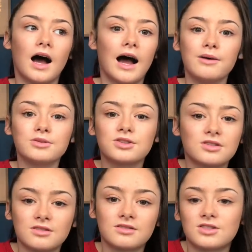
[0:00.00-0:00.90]
I
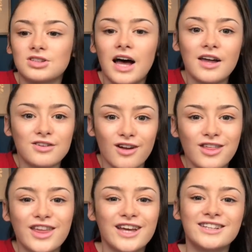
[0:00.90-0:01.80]
just had
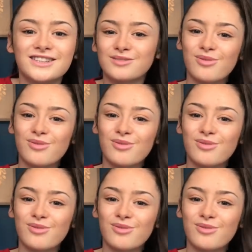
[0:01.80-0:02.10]
nothing to